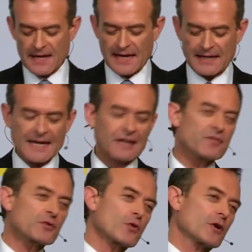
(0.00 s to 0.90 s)
And
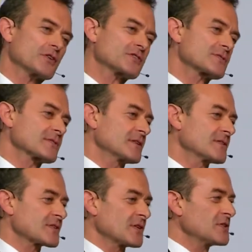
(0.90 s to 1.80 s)
of course,
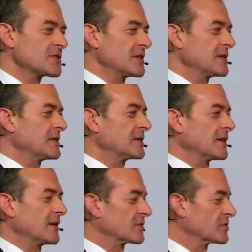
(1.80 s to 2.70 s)
it's easy
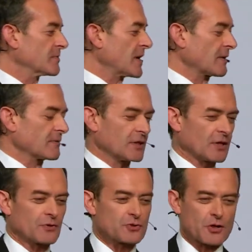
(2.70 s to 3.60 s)
to make, you
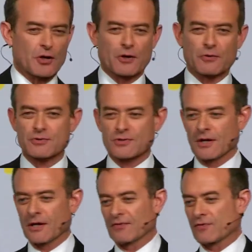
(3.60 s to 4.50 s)
know, jokes
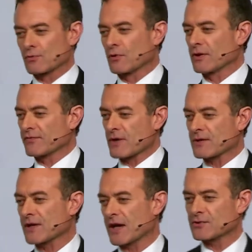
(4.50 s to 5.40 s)
on the role of
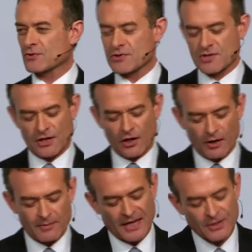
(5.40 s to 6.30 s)
regulators and
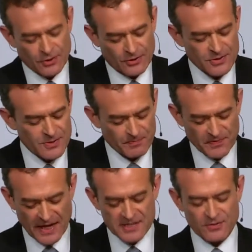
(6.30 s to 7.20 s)
lawmakers.
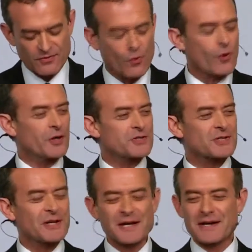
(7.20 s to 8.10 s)
Yes, of course.